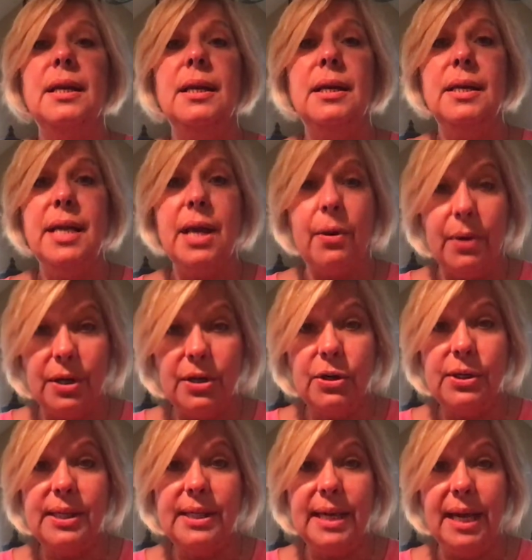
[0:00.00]
Now,
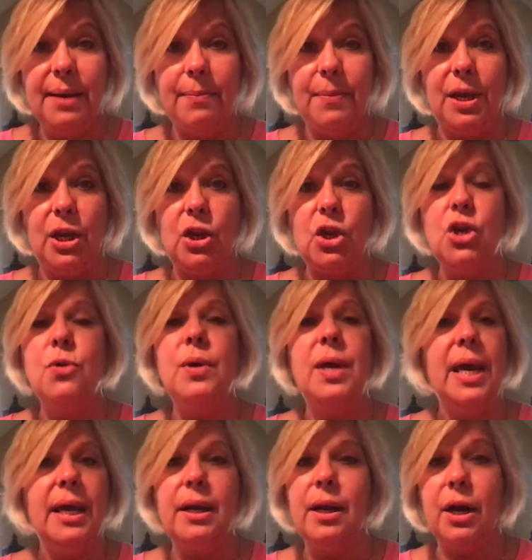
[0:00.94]
understand me, you
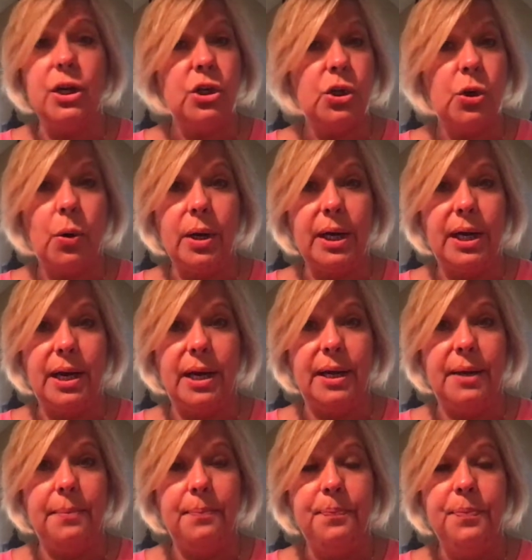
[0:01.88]
cannot
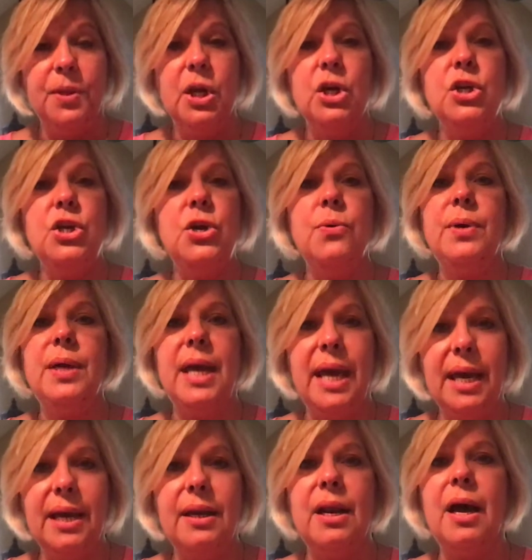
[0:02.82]
shortcut. You
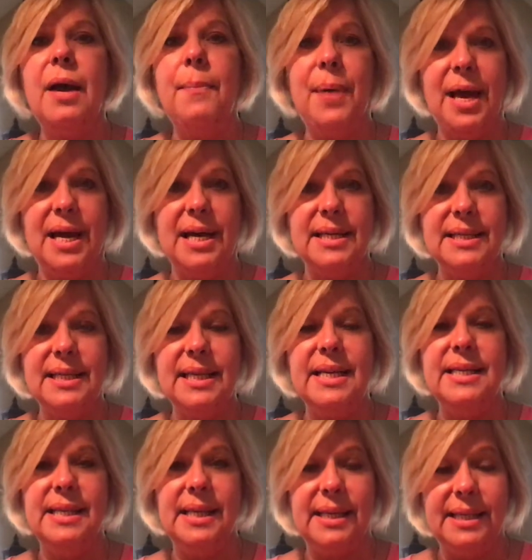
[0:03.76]
cannot pass
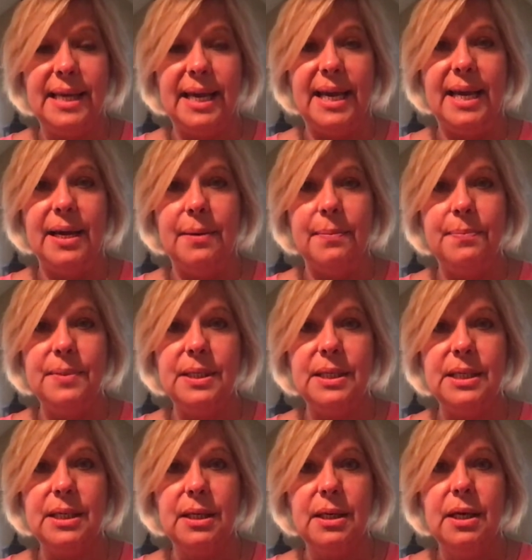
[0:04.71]
these
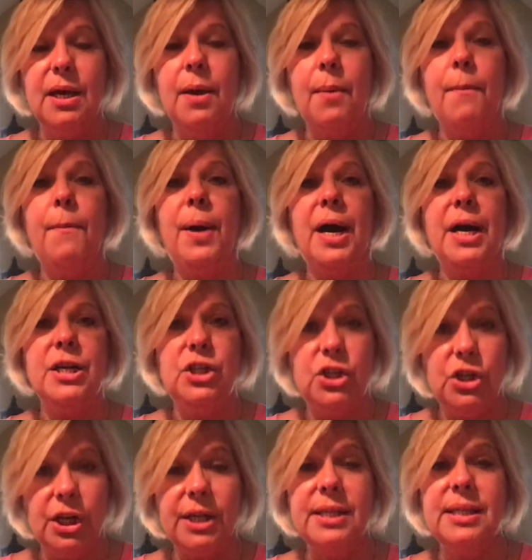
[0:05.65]
exams by
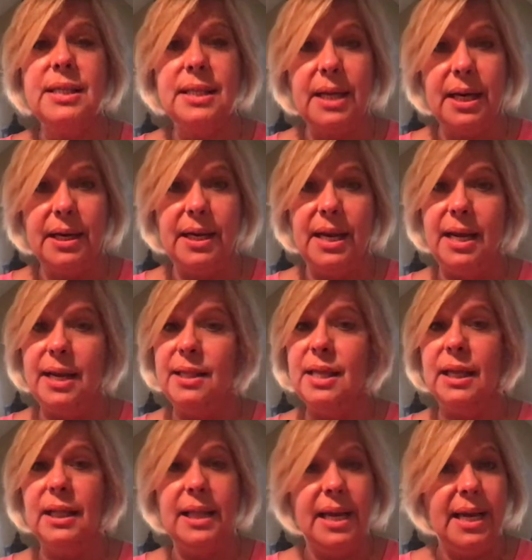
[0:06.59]
just studying
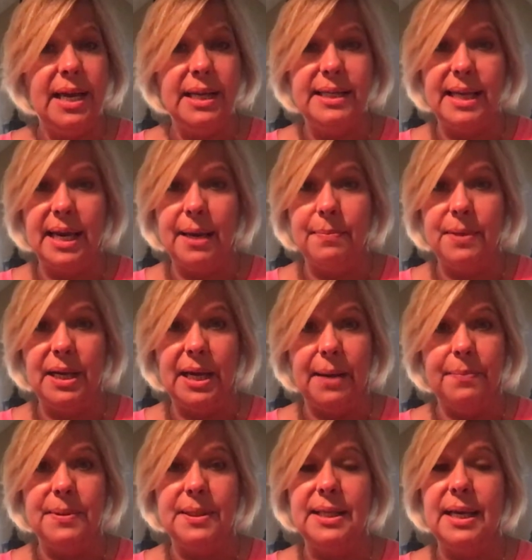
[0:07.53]
the leak exam
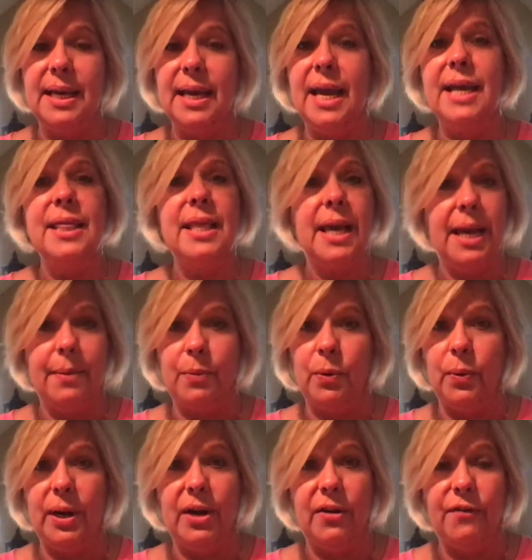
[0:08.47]
tips in the
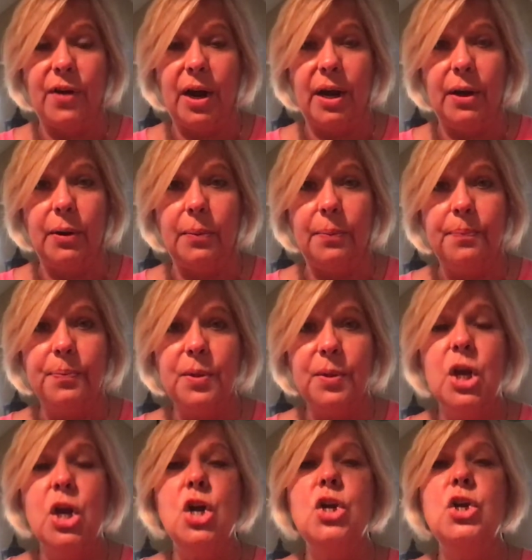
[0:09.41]
Amarina file.
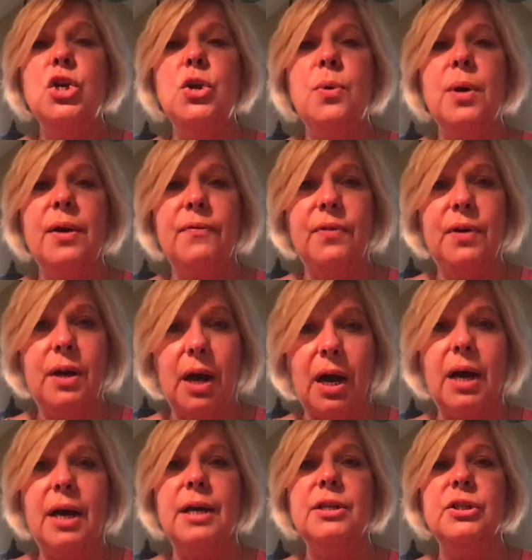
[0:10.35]
You have
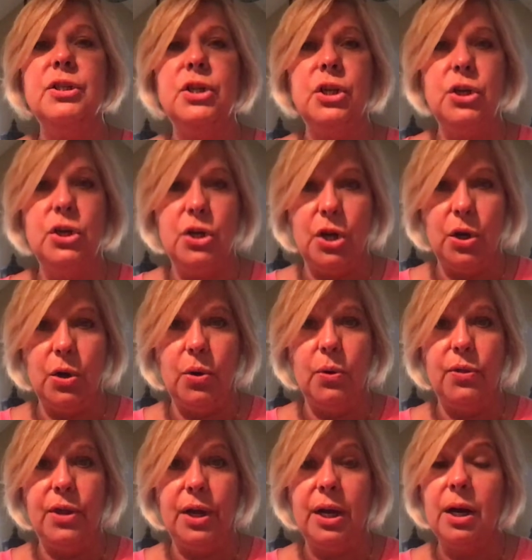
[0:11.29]
got to
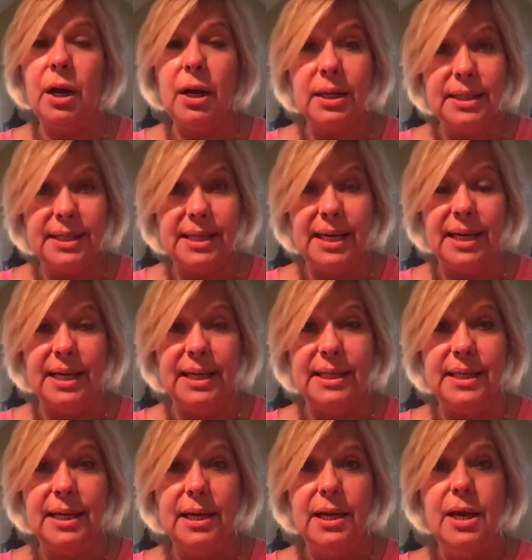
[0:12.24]
know the
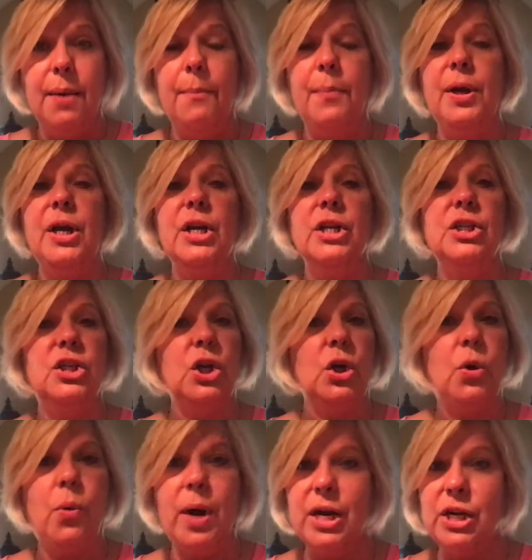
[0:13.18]
content because the
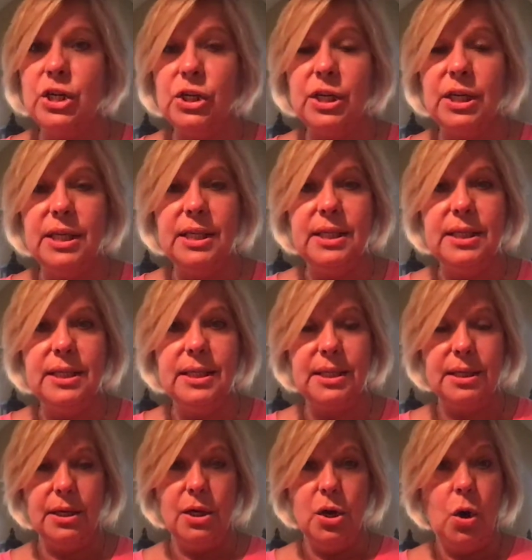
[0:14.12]
questions
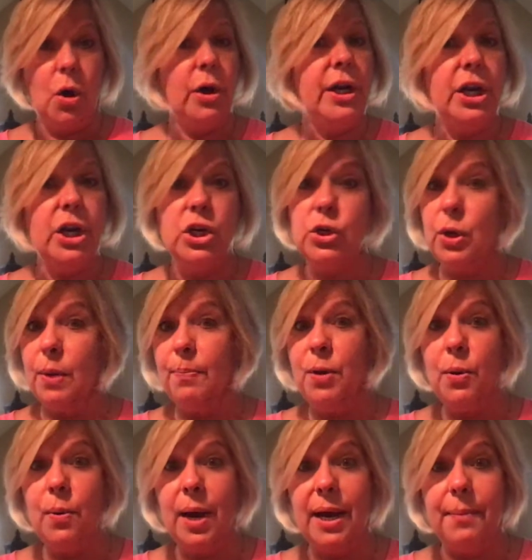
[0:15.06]
are going to trip
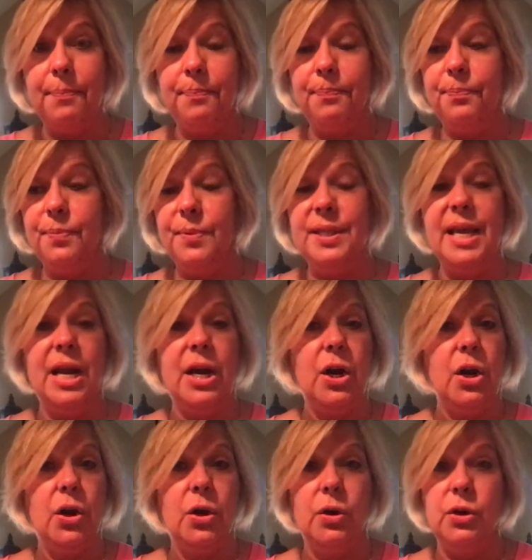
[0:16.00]
you up.
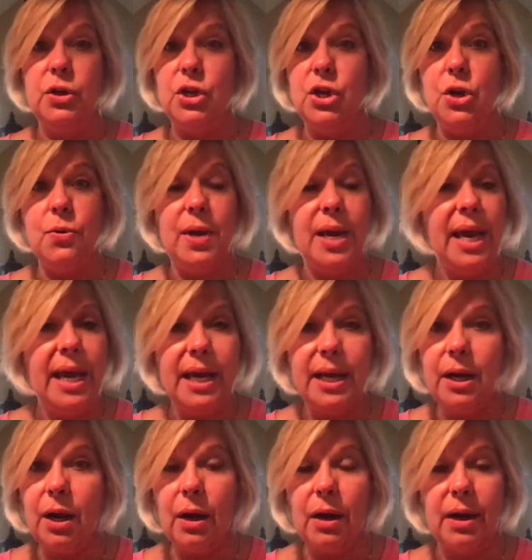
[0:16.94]
You
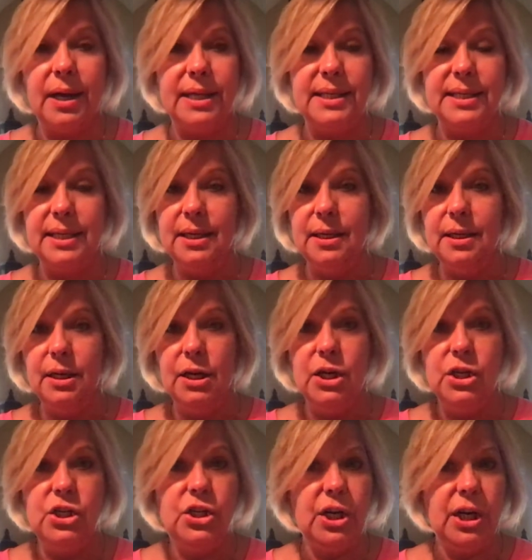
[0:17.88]
cannot
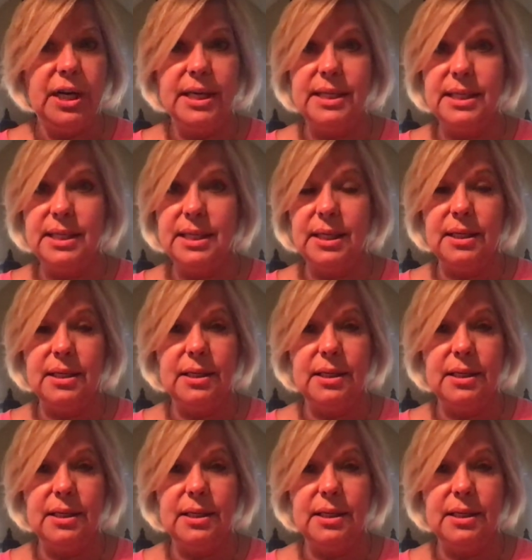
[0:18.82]
just